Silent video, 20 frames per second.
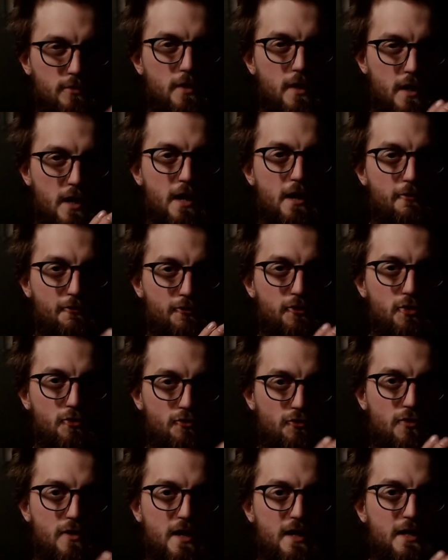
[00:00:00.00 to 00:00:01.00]
If you
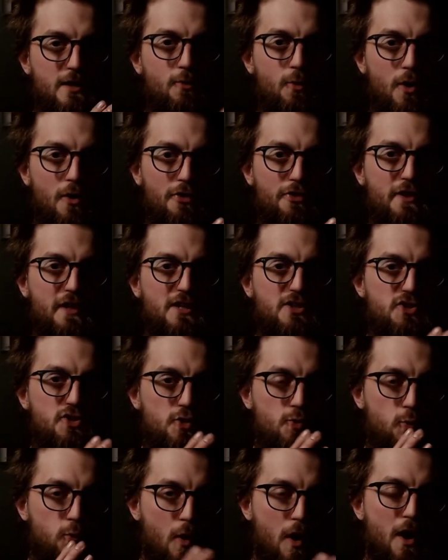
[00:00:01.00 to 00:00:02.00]
really want things to
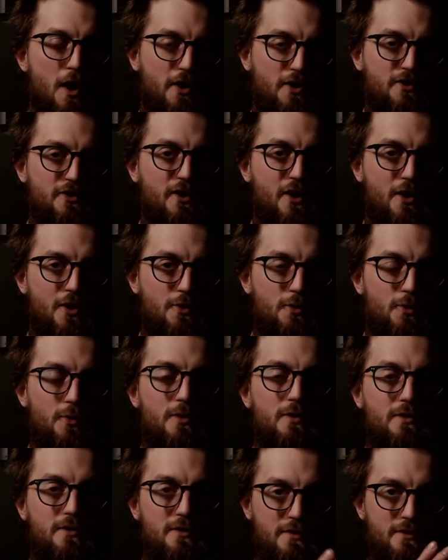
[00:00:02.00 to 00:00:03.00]
work, though,
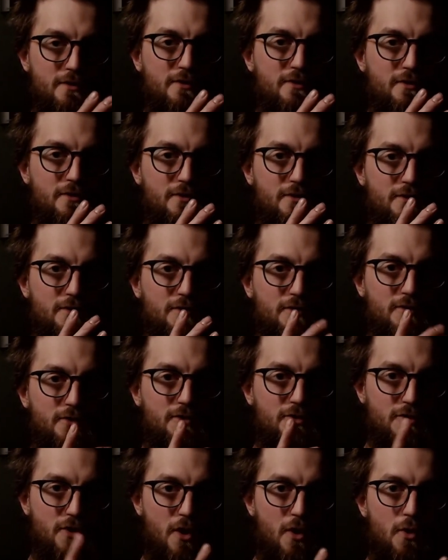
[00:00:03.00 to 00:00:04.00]

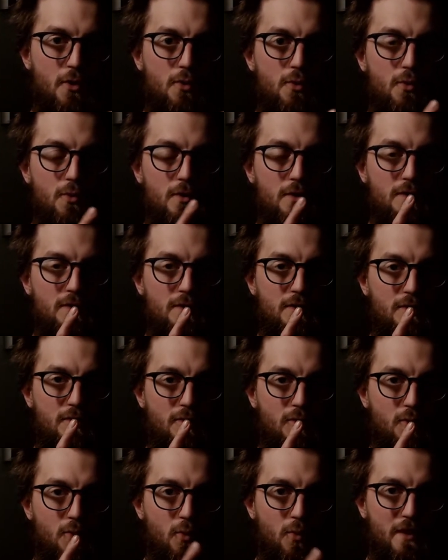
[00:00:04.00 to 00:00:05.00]
go
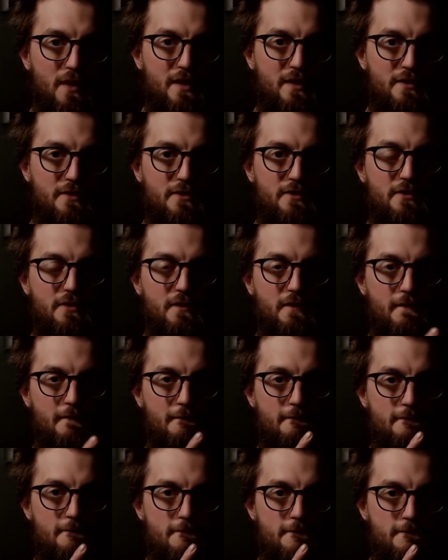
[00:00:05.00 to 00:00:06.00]
with
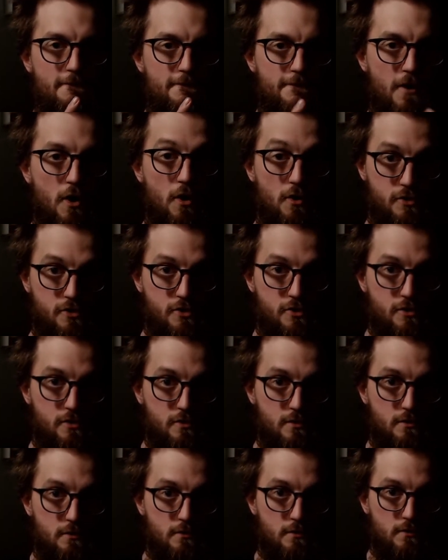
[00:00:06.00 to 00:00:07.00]
Fosh.
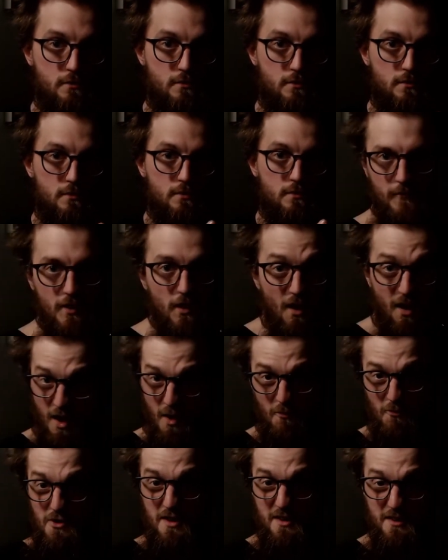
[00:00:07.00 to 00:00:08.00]
I'm
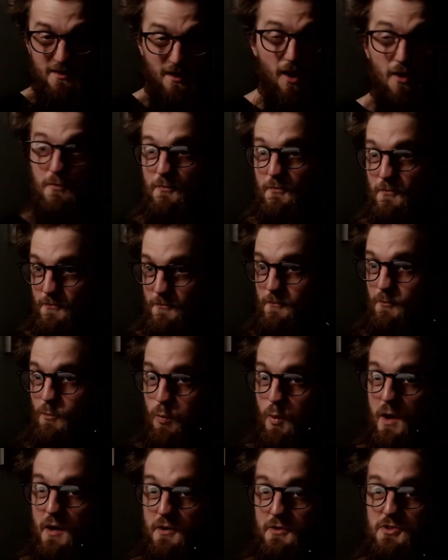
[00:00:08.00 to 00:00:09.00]

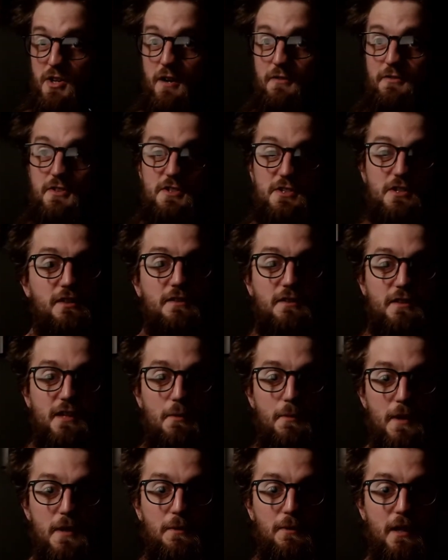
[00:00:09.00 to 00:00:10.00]
well chuffed to see that there are
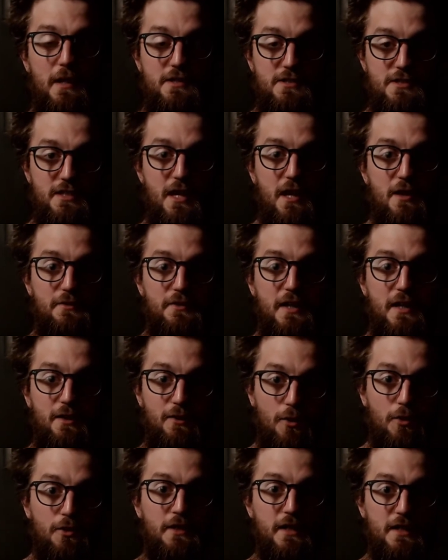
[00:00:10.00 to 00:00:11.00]
people actually out there
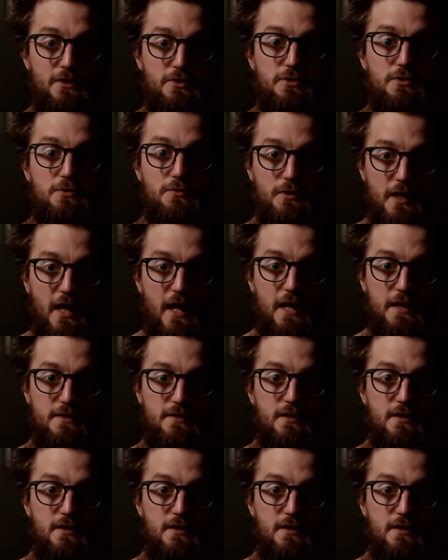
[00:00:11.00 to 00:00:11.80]
looking to get